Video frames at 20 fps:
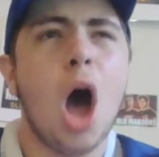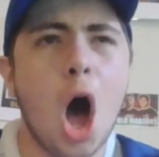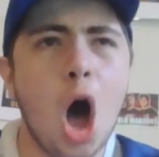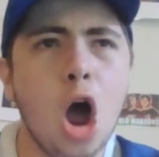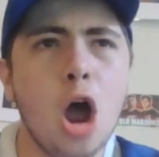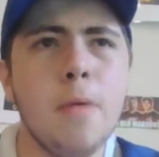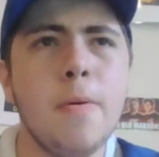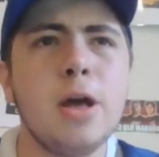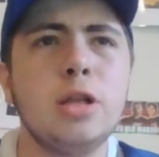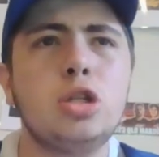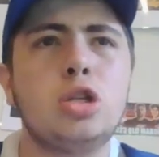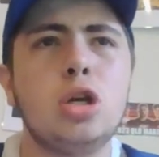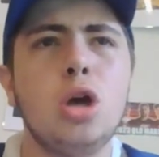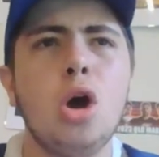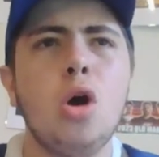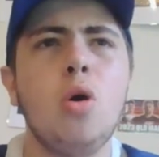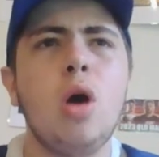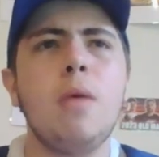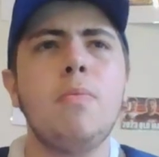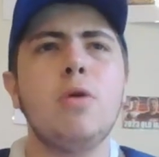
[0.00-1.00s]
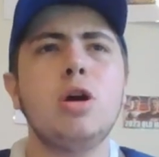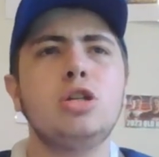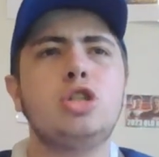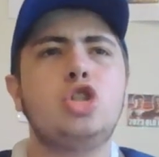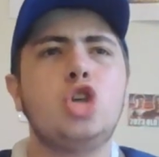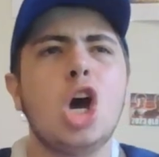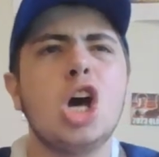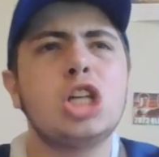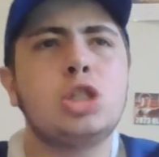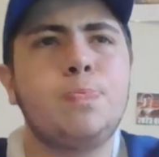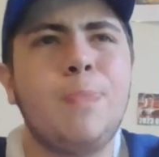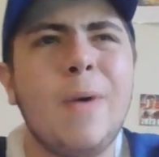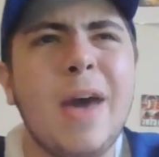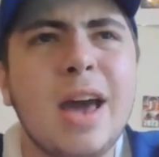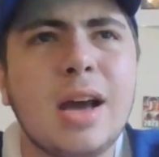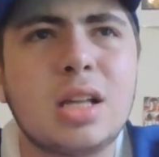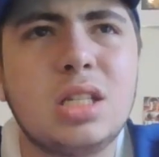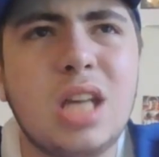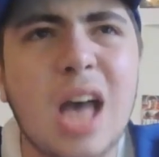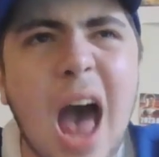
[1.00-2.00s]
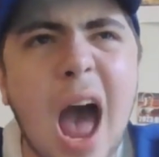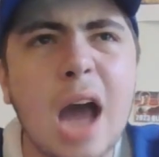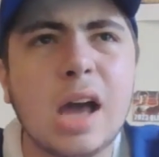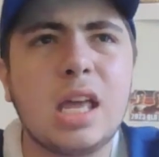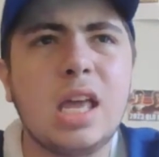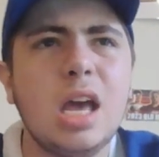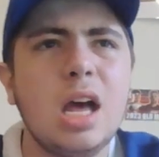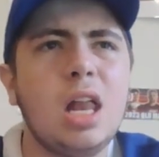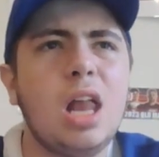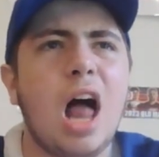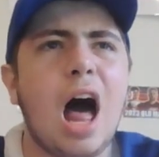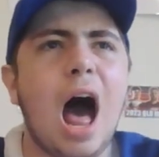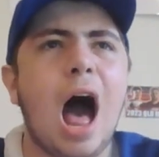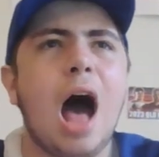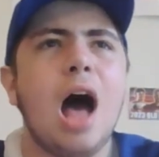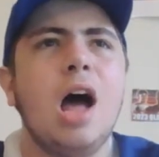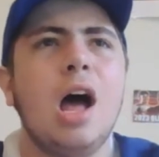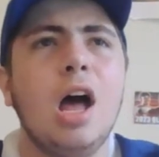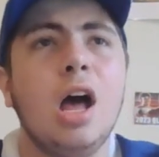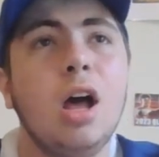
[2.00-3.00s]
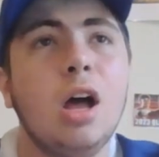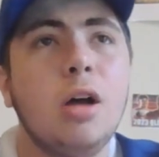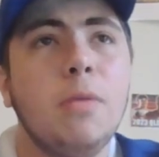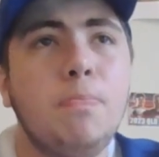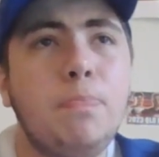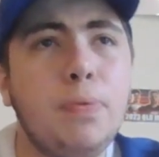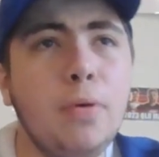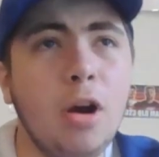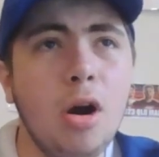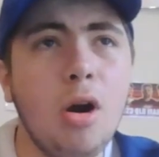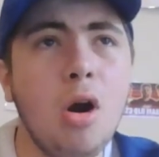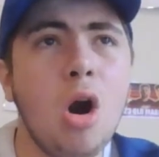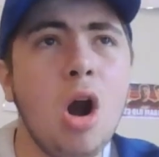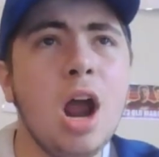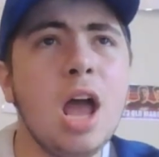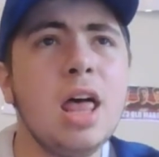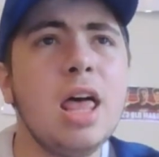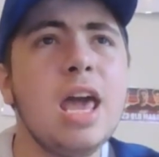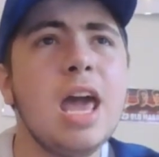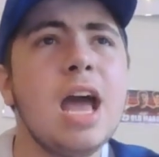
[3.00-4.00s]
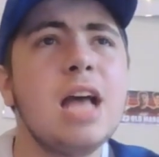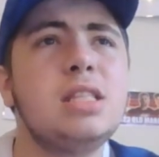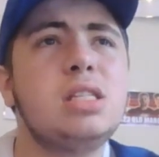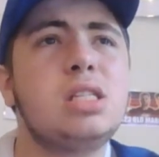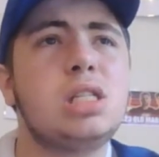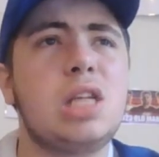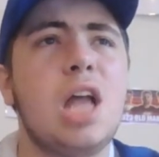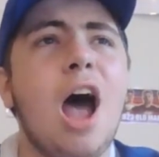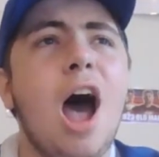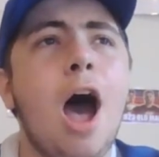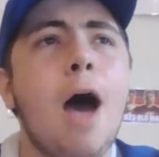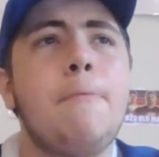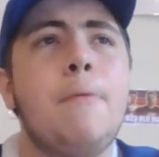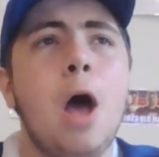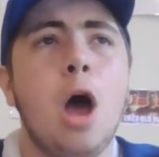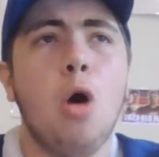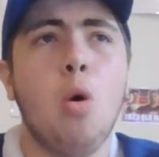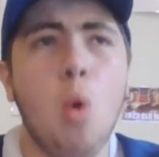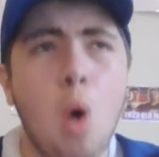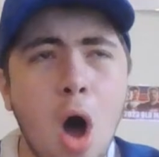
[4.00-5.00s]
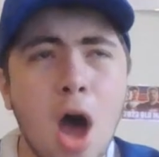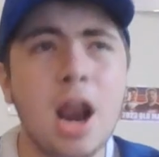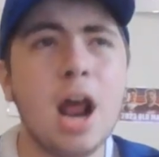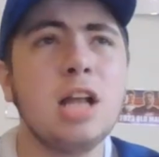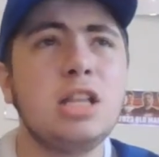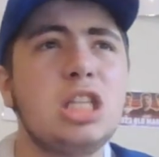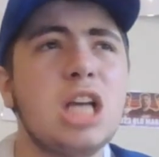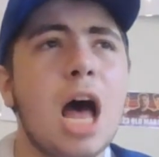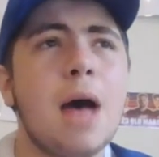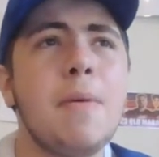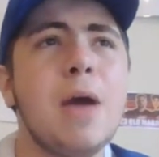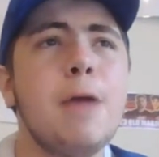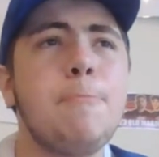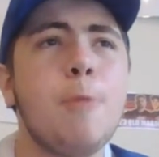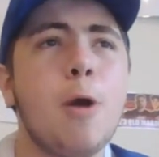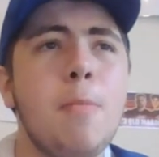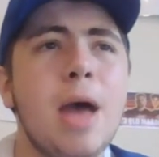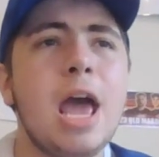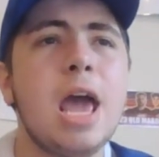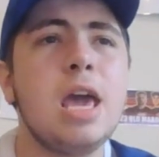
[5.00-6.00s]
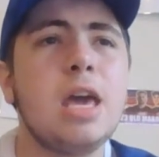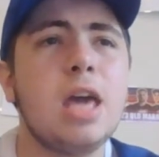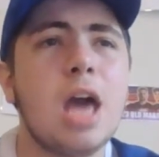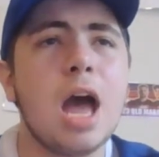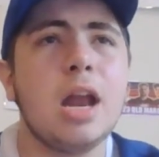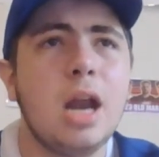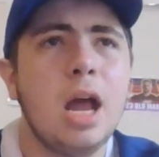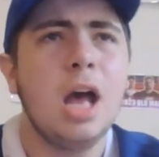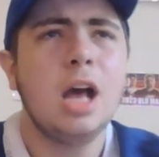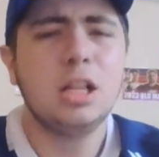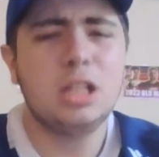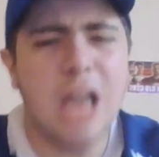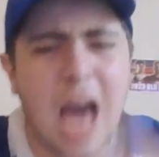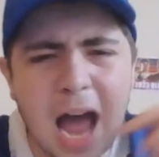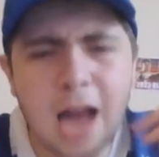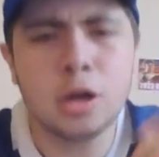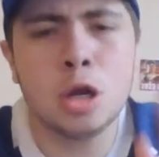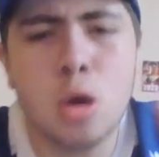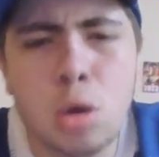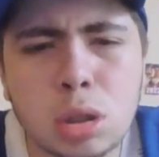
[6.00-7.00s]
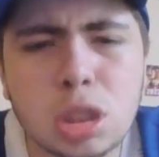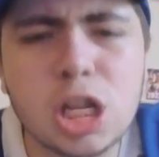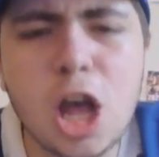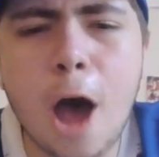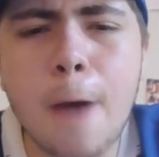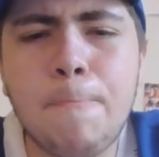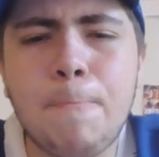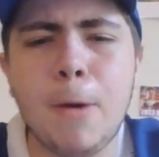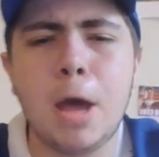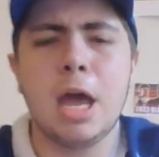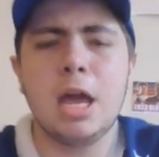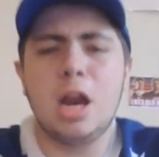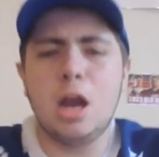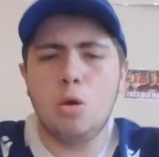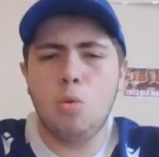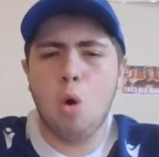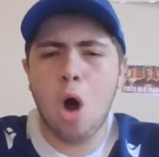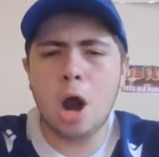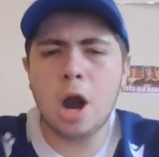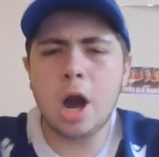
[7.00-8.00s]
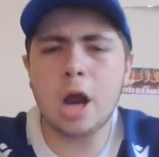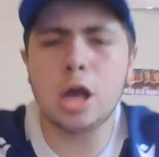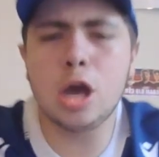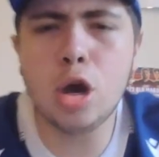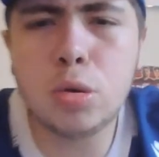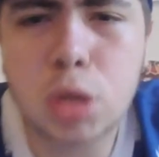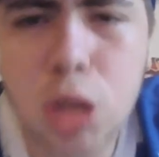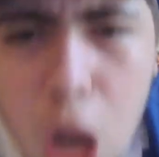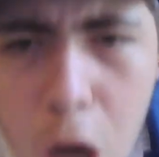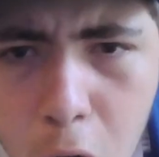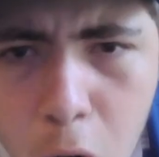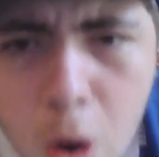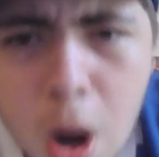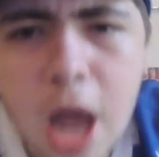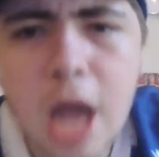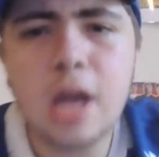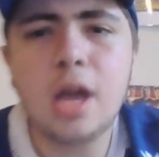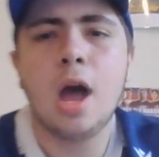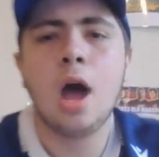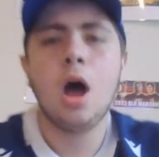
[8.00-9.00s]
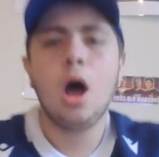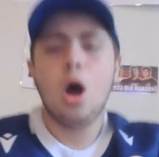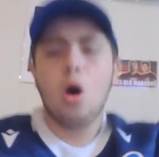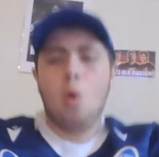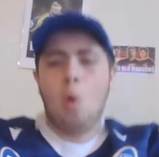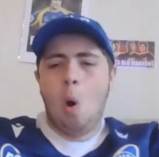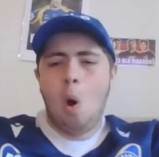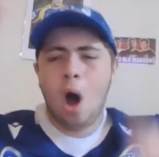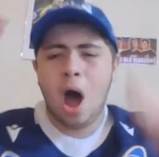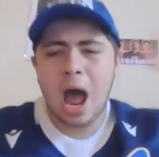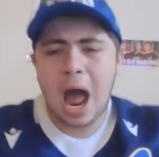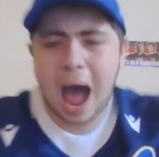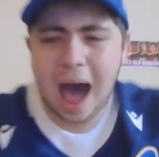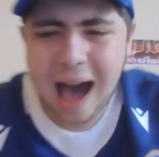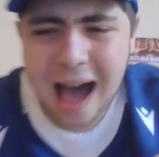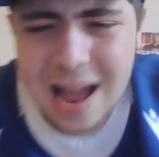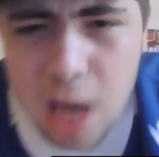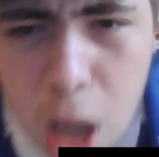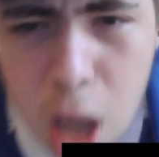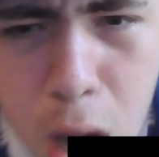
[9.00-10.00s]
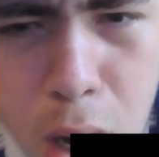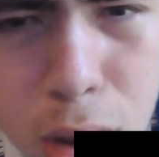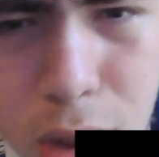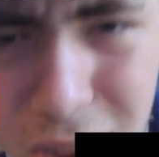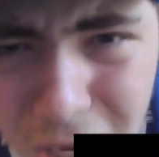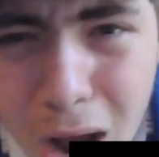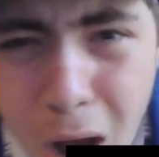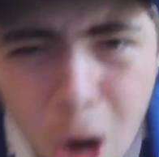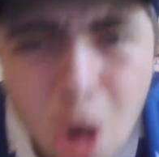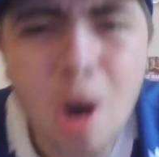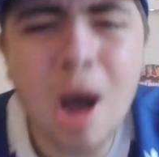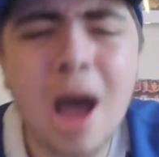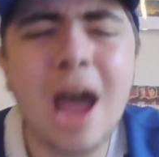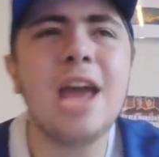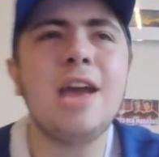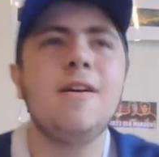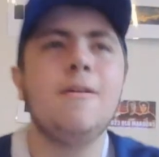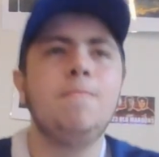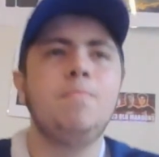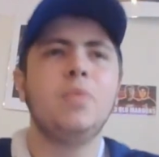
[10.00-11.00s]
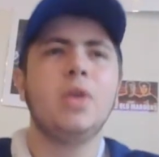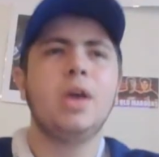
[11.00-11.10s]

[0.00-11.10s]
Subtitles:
over to him was just spectacular. Brilliant stuff. What a dummy from Egan. Daniel Saifidi, what are you doing? What are you doing?